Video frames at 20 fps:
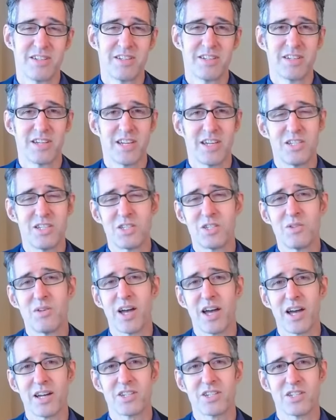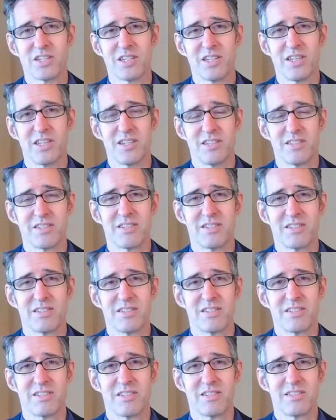and to actually
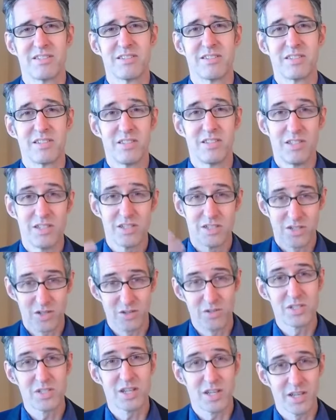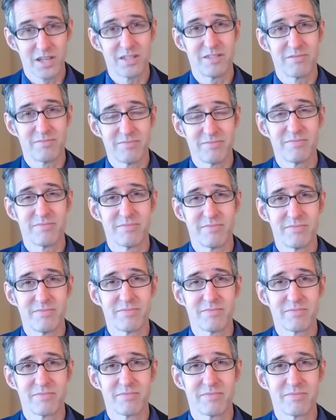dissociate,
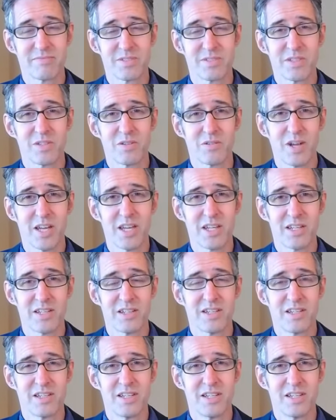right?